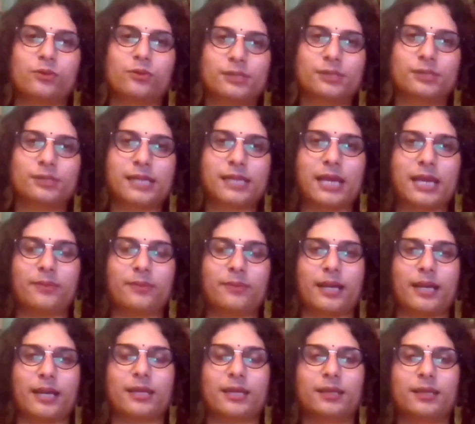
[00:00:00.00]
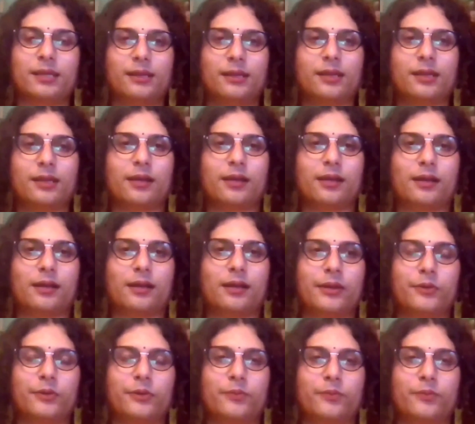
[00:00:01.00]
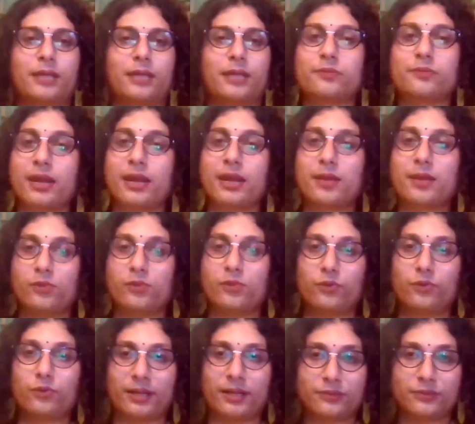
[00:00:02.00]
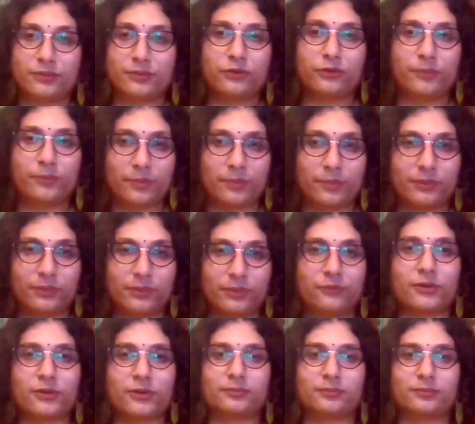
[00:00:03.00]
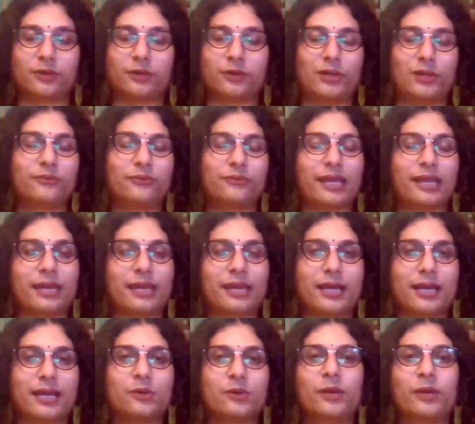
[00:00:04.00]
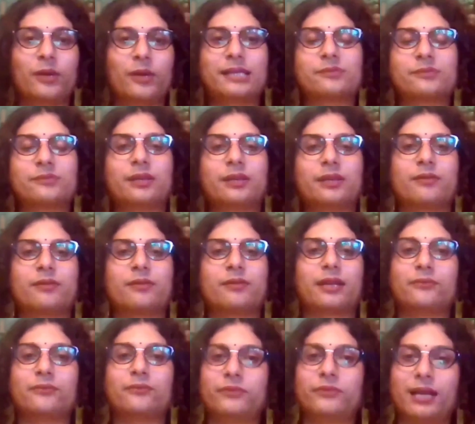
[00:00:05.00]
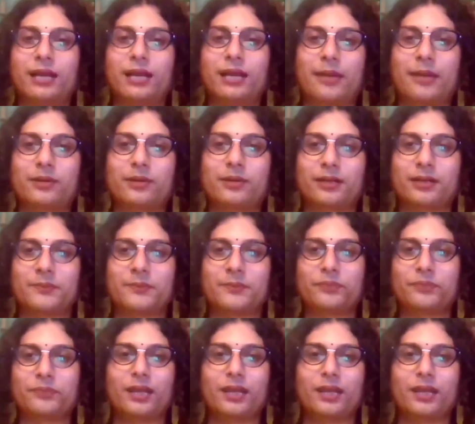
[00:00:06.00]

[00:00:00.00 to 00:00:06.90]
those time, I met many more wonderful people from all over India who has been running free library.